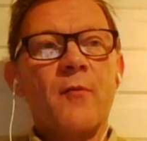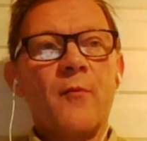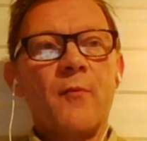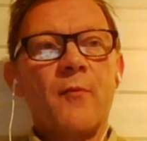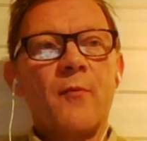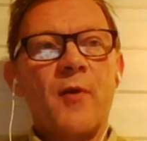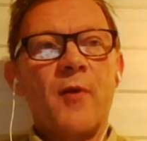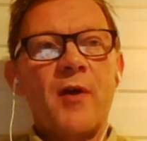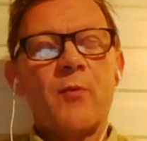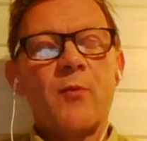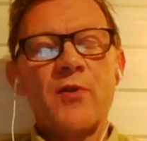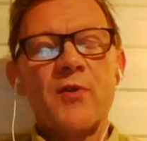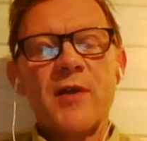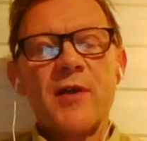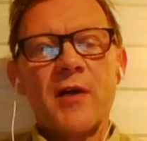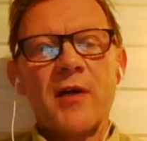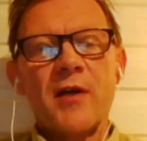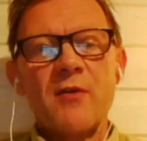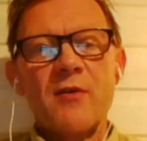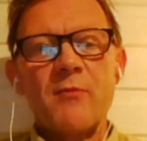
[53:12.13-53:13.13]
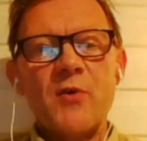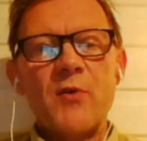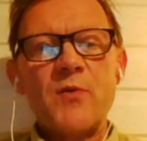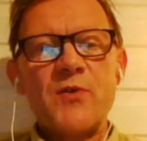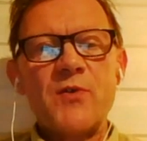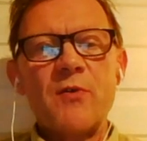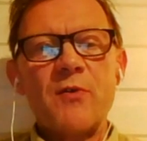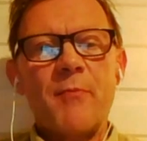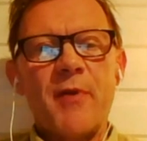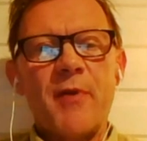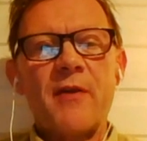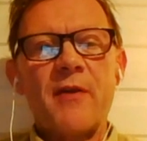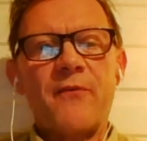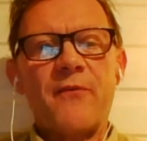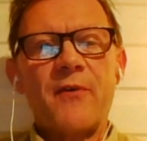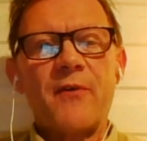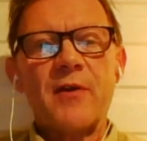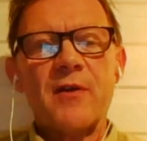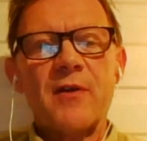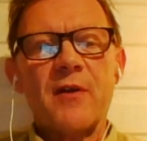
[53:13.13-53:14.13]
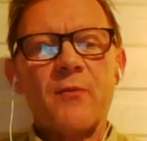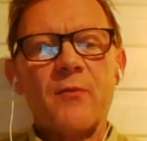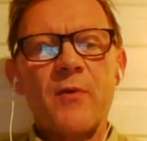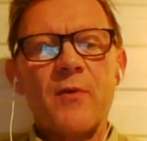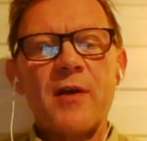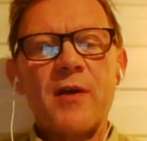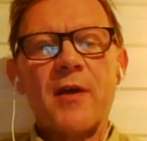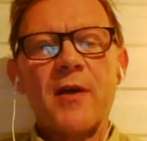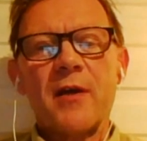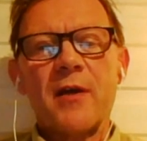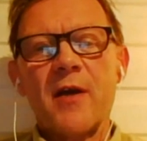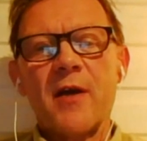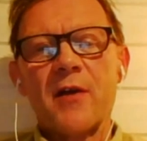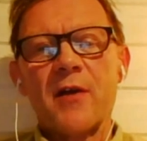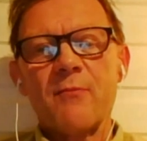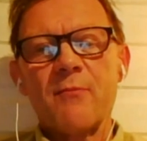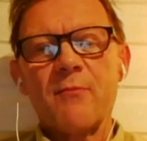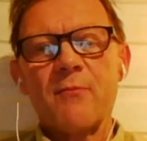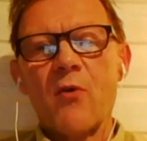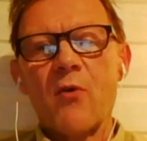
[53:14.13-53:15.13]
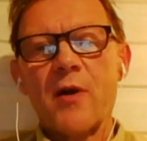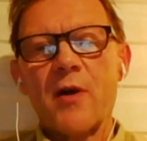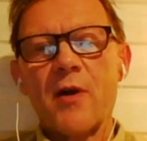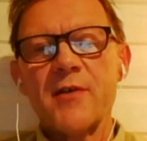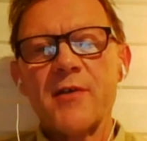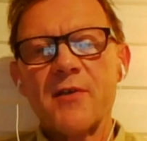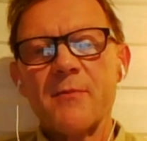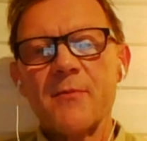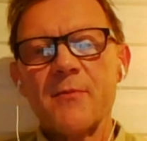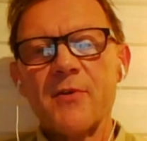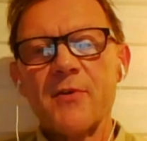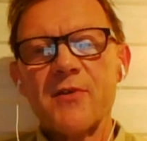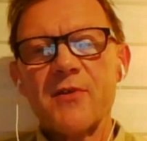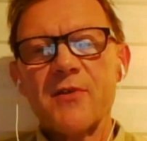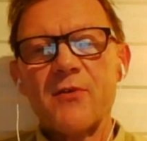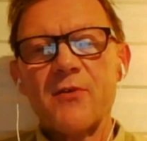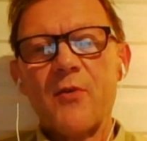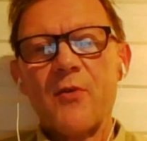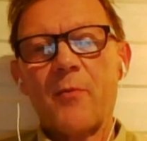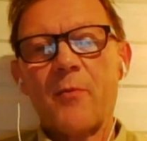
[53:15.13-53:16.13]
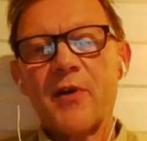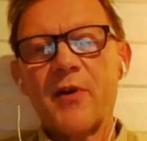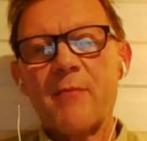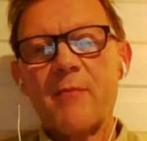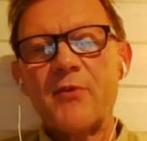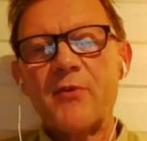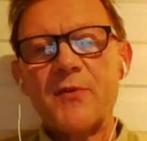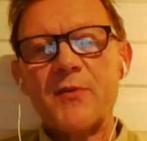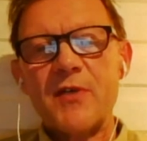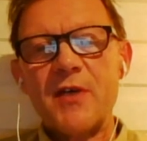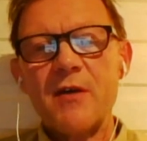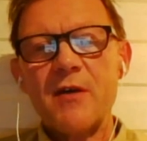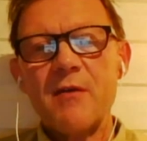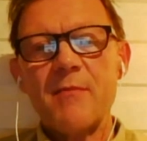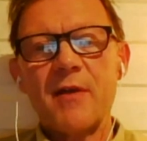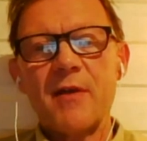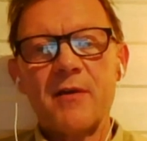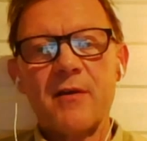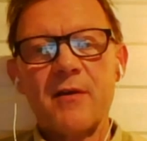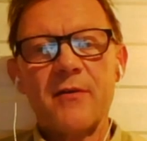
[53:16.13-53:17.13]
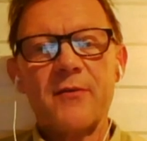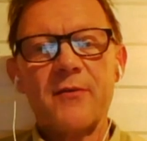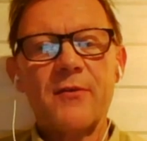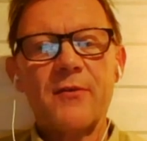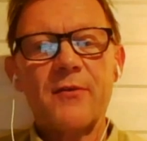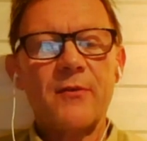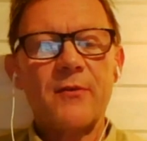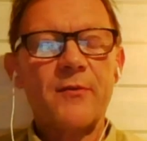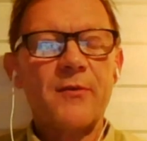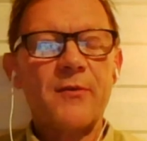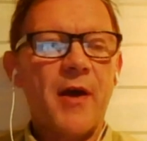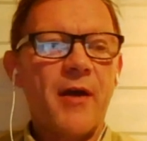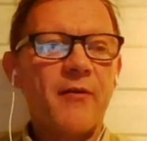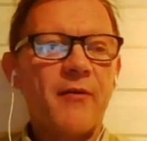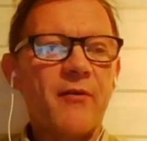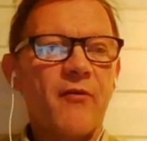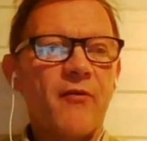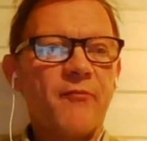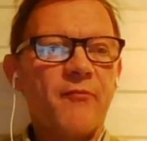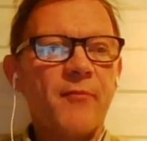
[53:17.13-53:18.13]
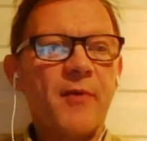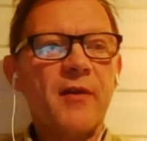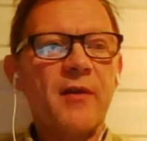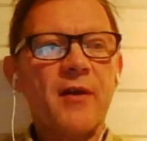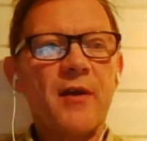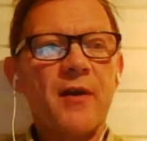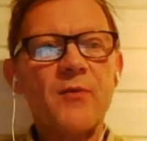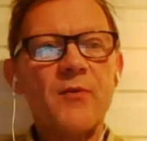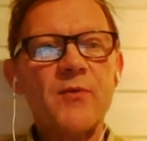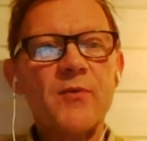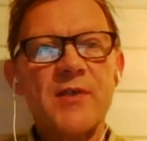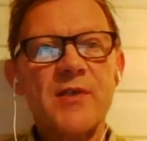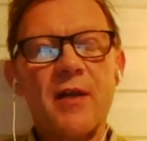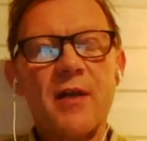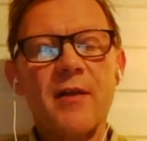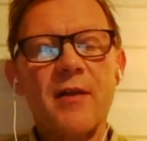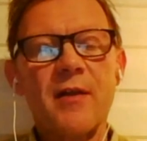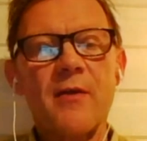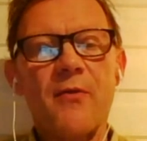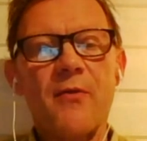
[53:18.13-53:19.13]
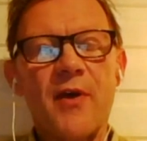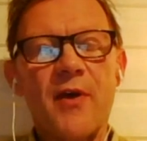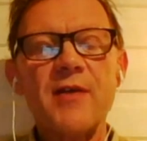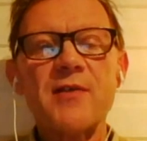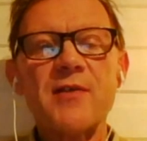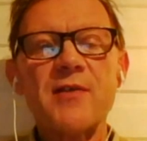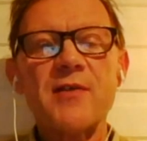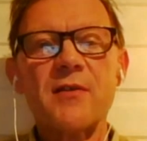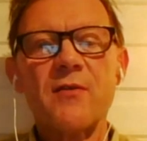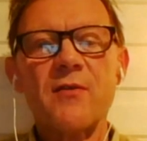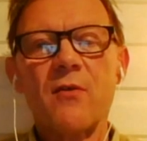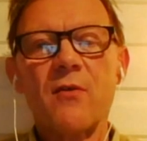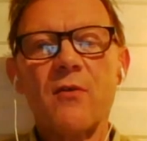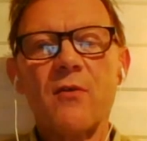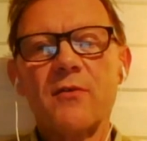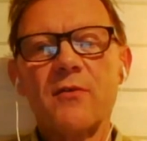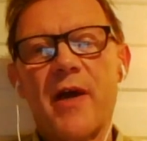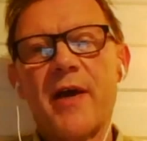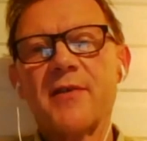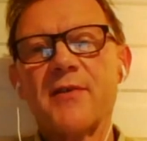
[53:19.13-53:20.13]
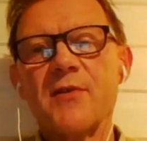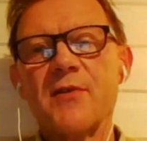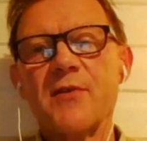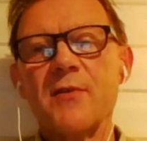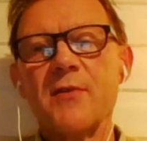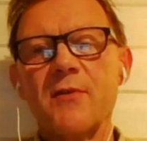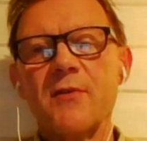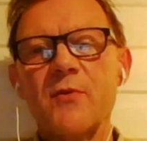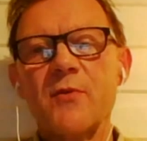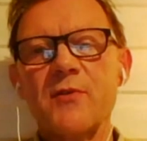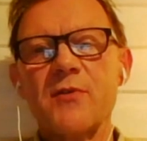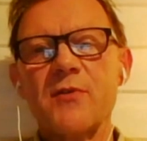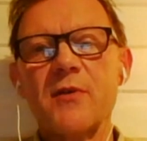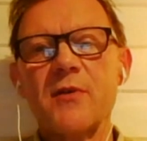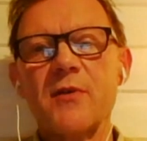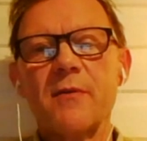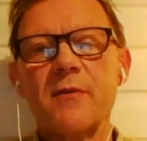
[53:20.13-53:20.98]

it was like a mutual benefit that we got more customers to the open air museum, and the handicraft men, they could sell their things there. So it was